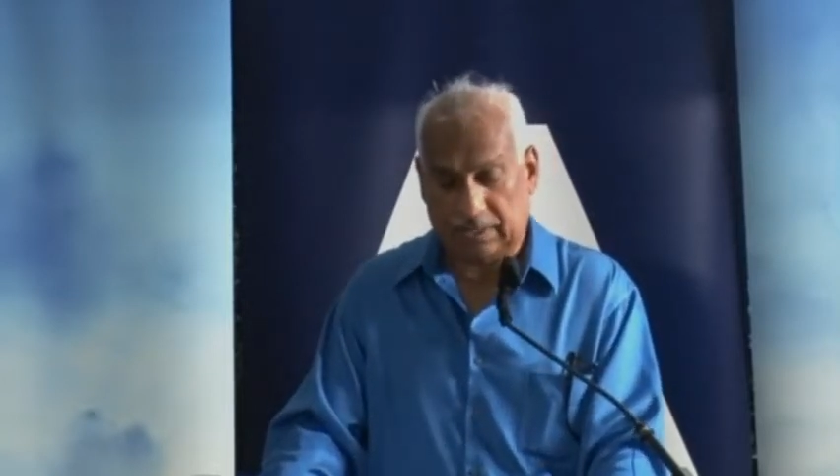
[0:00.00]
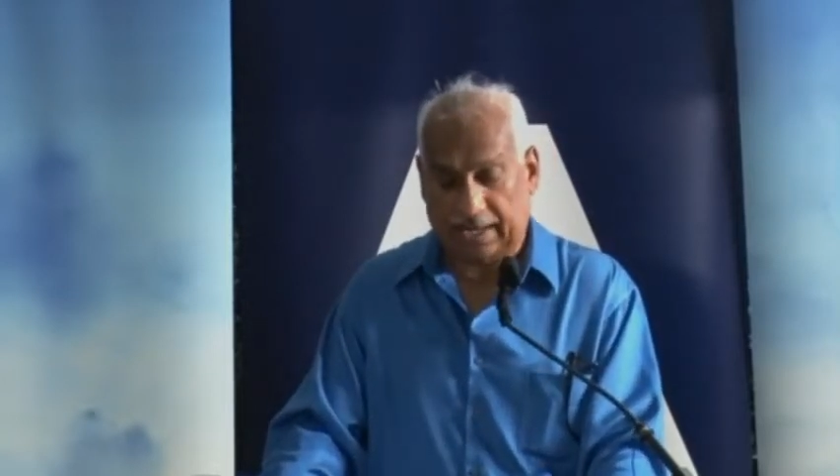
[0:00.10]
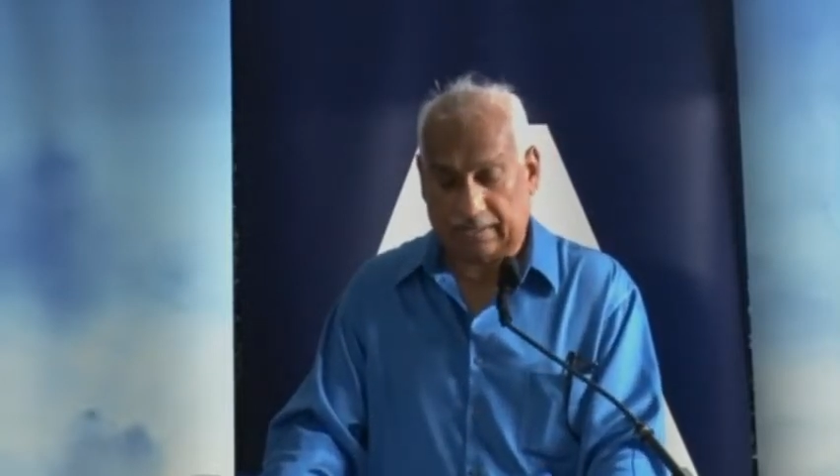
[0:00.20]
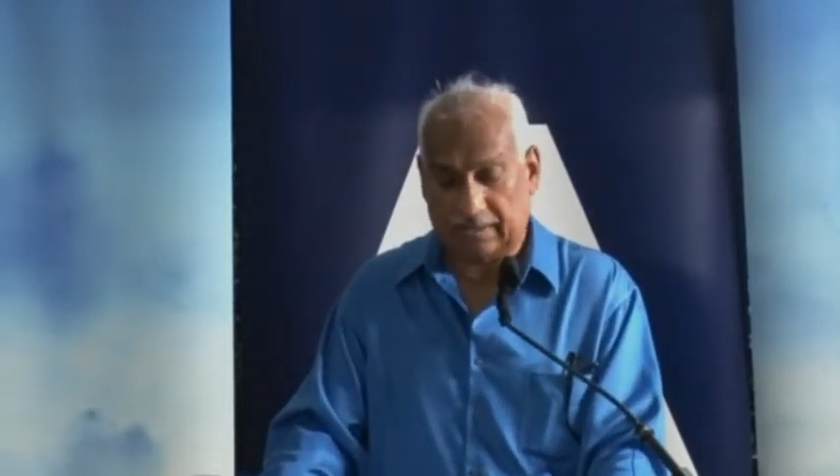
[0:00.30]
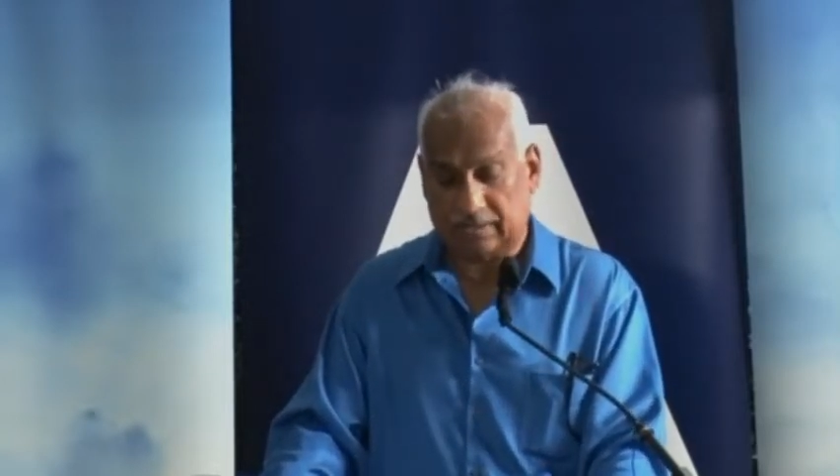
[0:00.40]

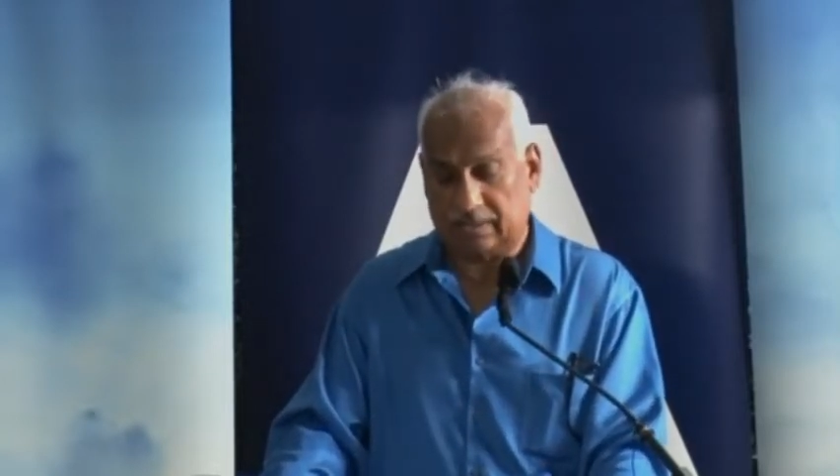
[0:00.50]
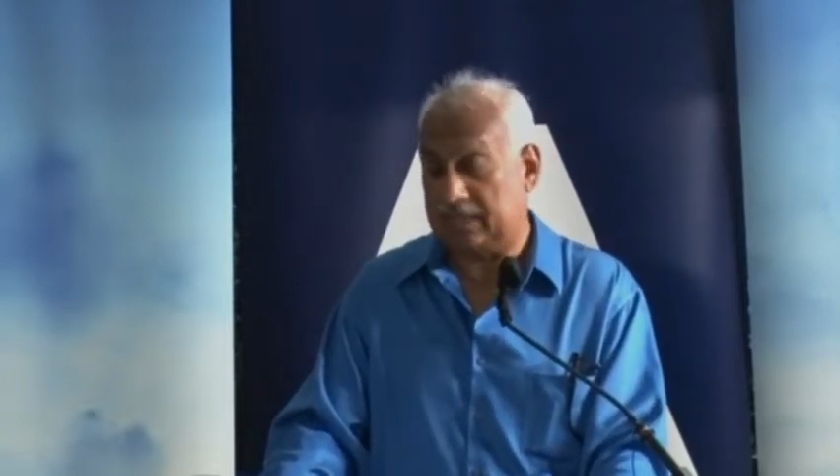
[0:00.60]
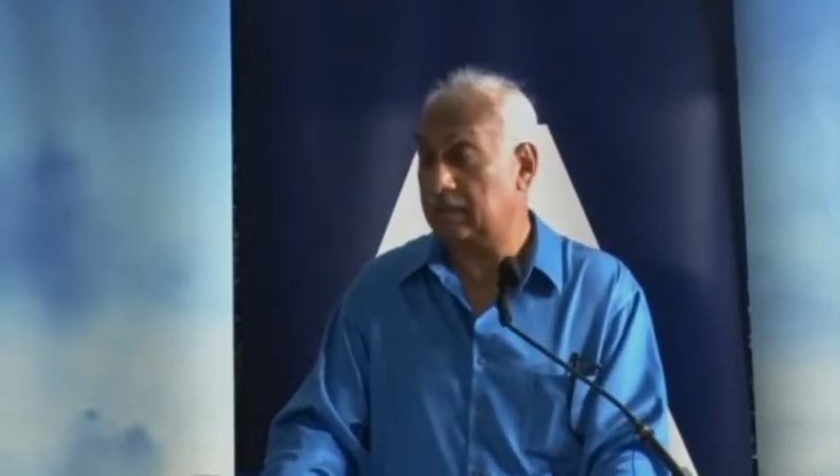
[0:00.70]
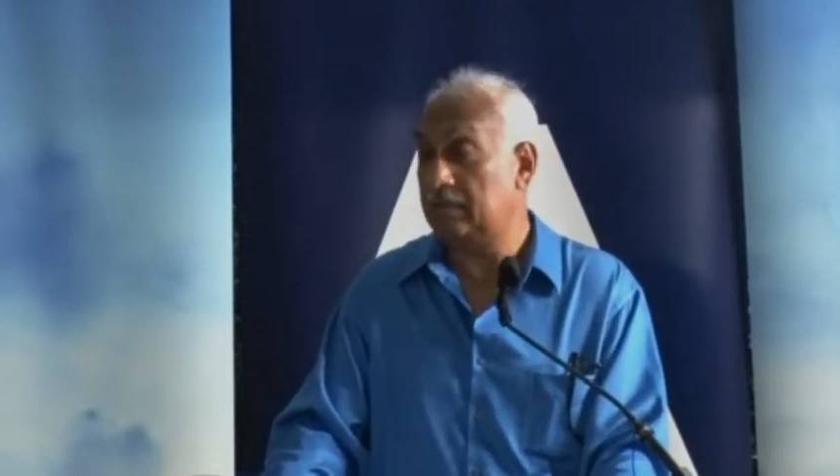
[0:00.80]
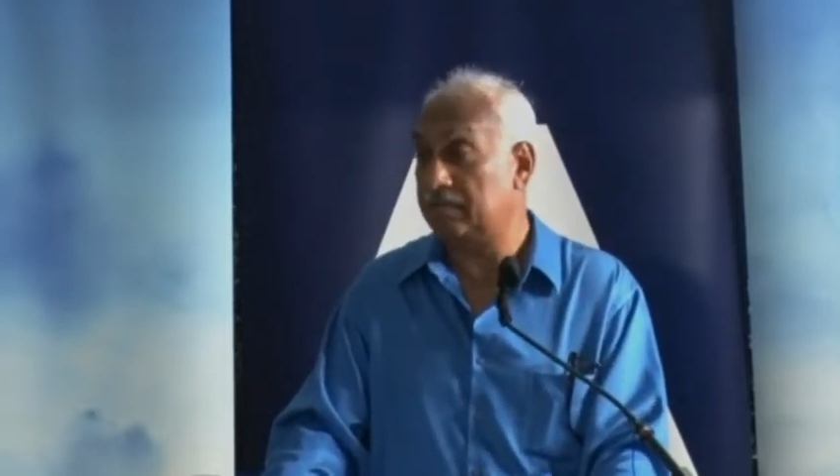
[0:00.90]
Act
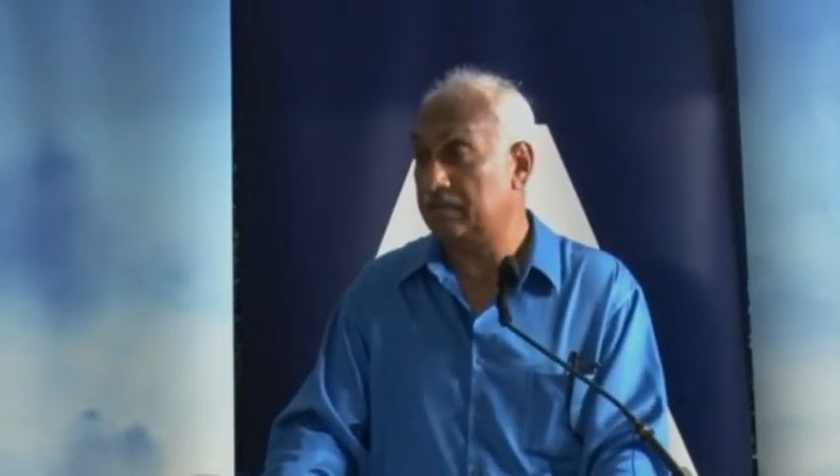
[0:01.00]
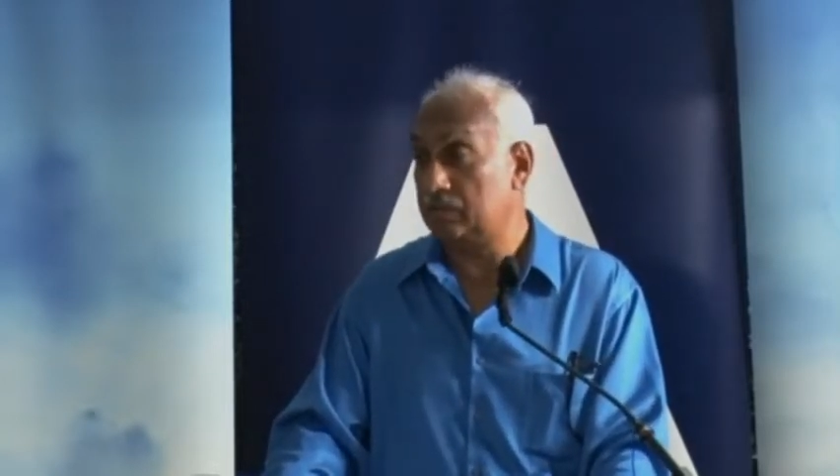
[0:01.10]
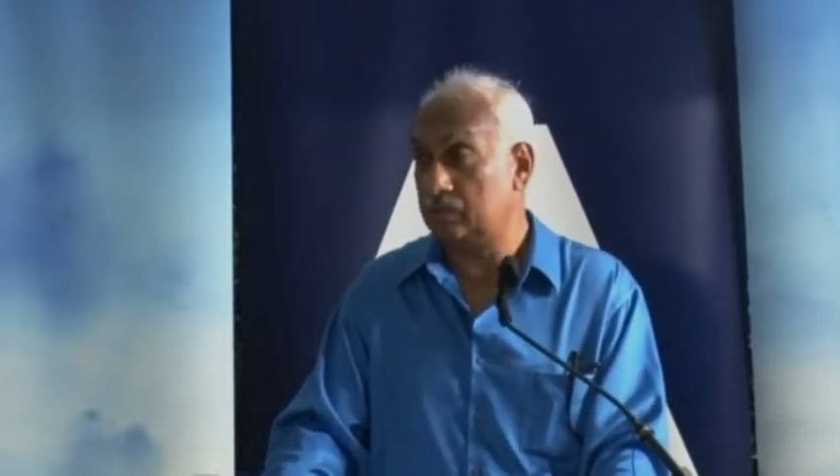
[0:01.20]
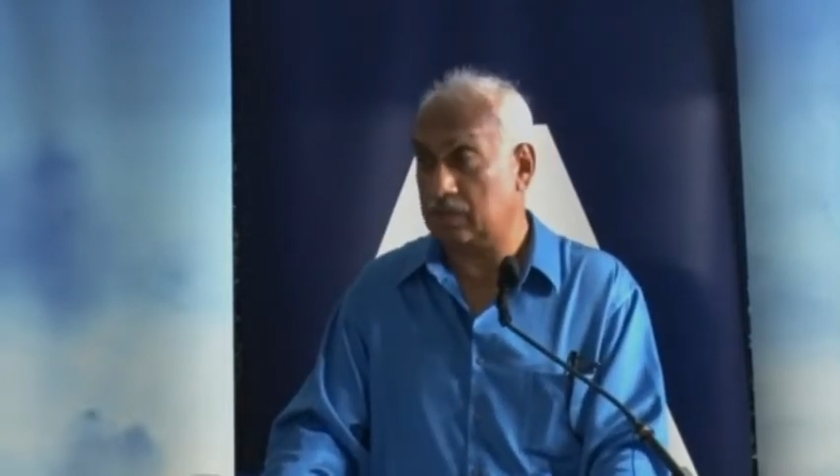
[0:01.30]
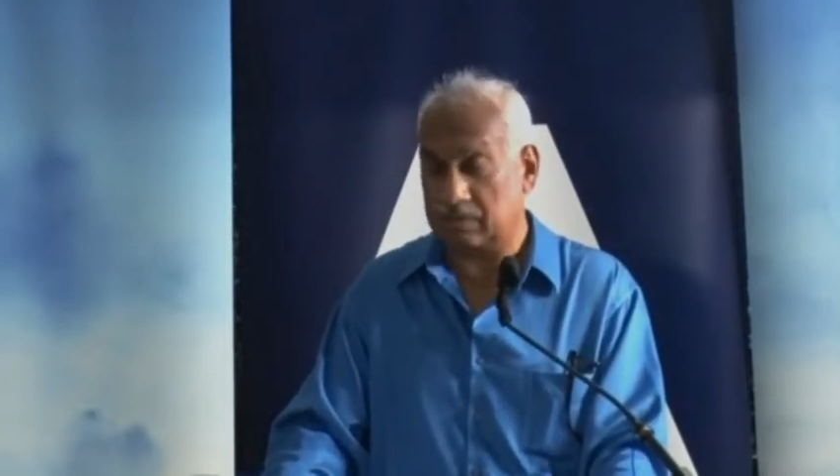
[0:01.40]
10 of
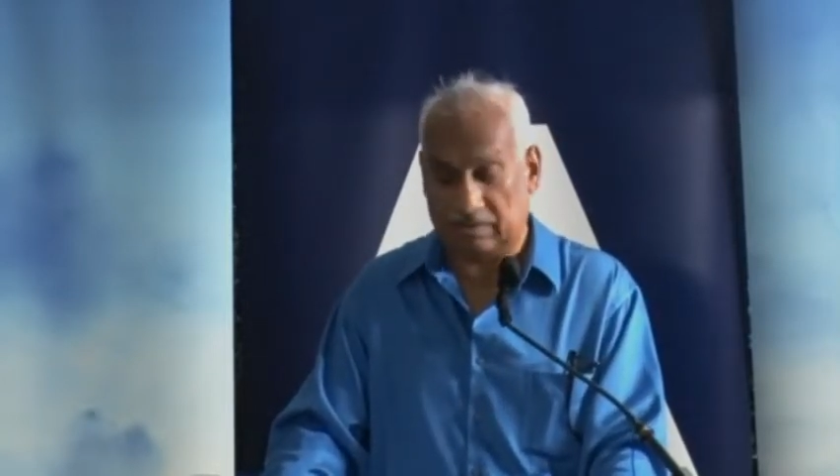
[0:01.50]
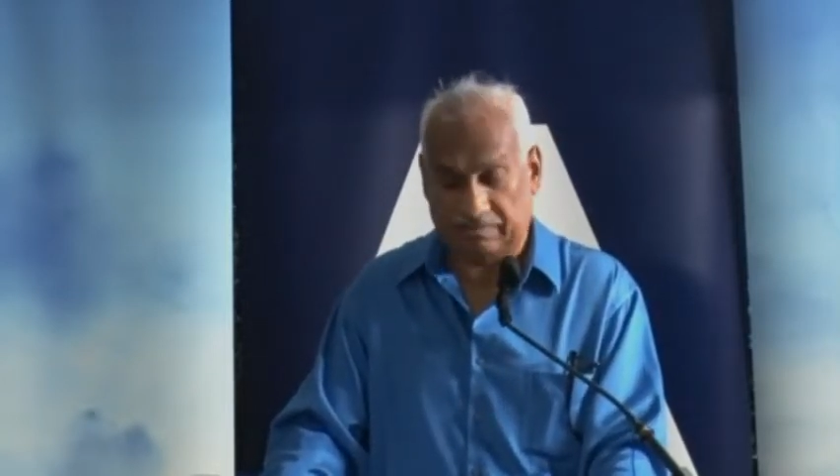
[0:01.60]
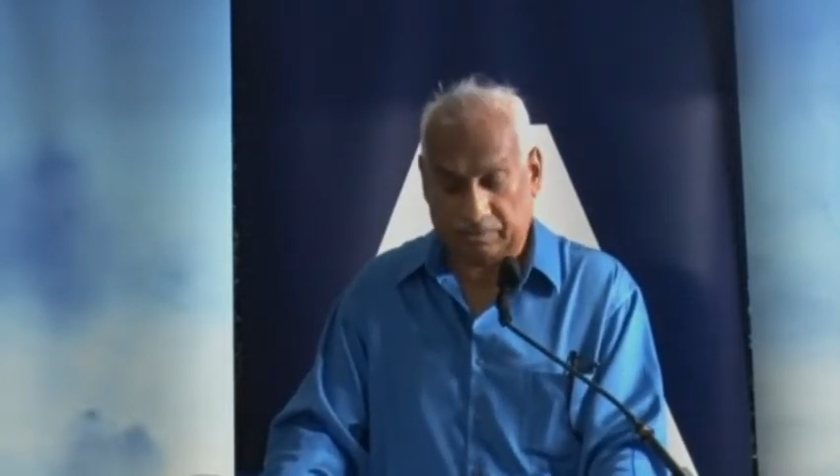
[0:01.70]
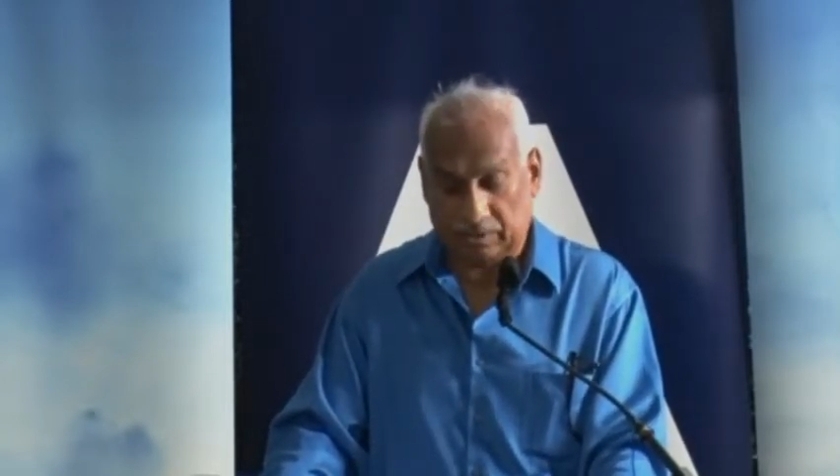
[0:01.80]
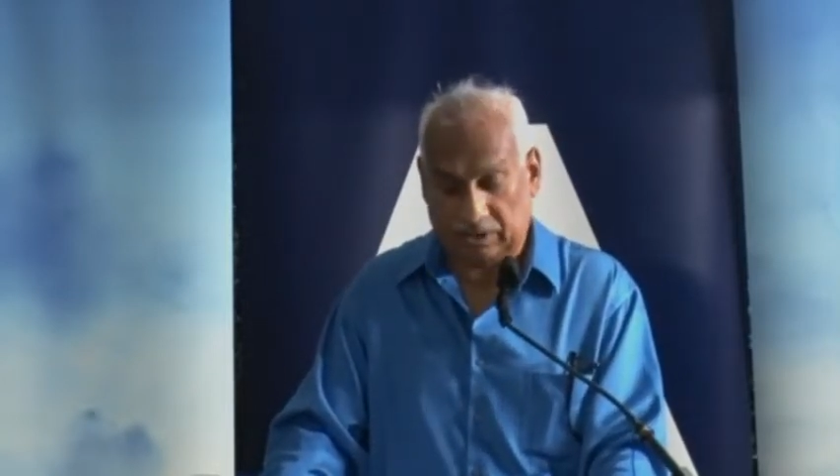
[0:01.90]

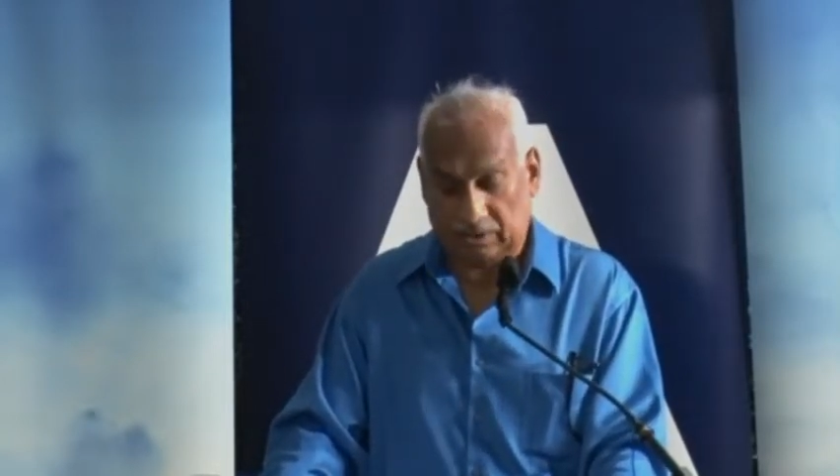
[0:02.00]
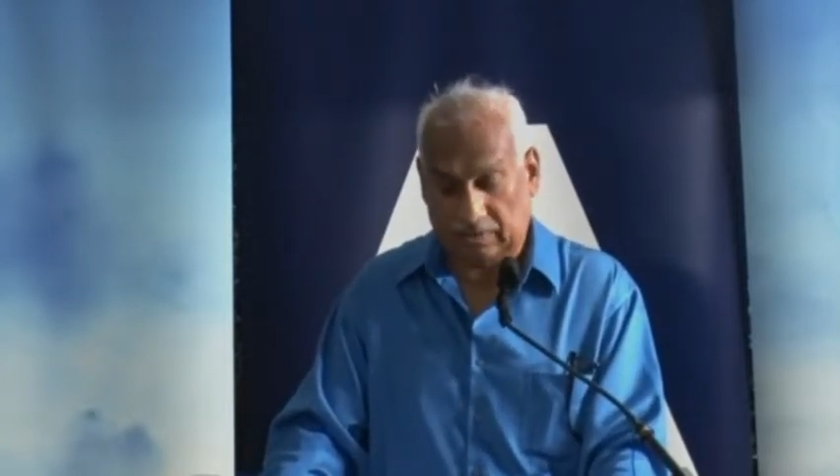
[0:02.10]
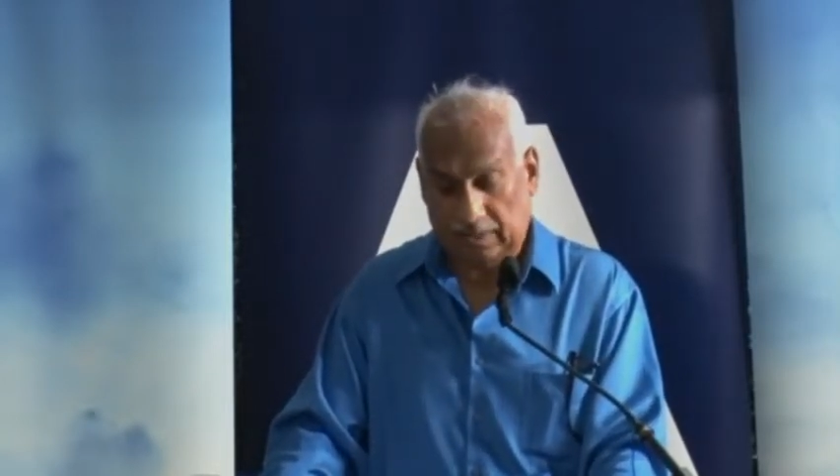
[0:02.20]
2014